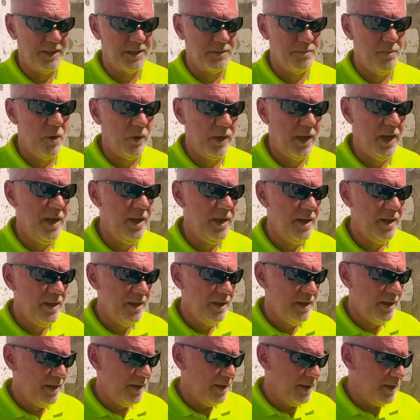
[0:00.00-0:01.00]
Smoky
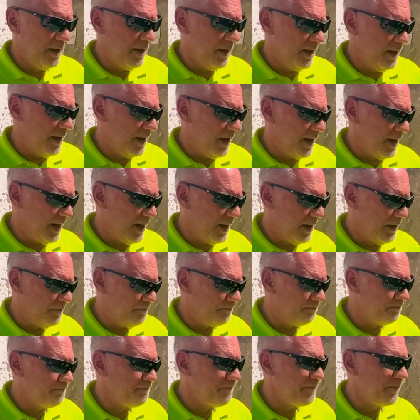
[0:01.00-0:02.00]
um,
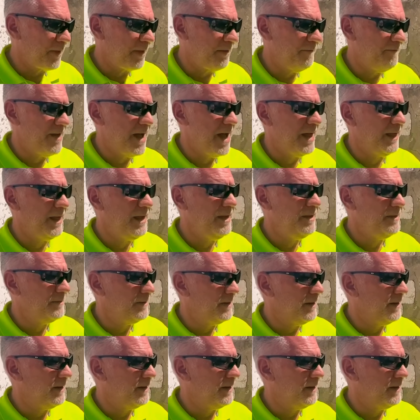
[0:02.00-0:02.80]
Valley.